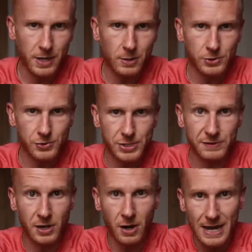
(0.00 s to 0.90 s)

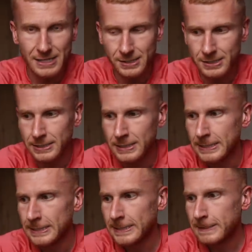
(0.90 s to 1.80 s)
ulcerative colitis.
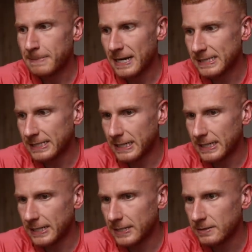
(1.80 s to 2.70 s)
But
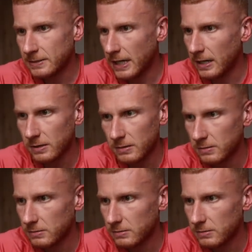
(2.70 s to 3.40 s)
yeah,